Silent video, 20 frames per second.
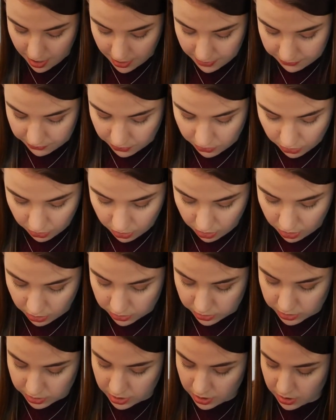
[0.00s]
I've
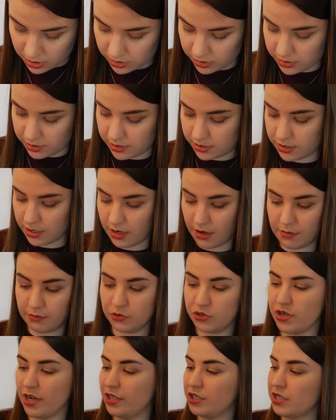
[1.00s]
got some
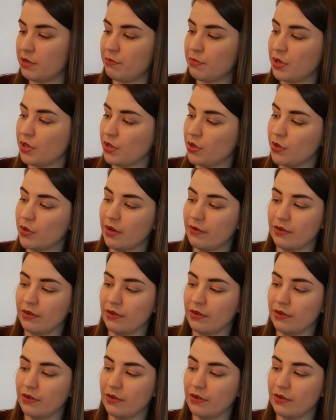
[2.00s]
dry shampoo,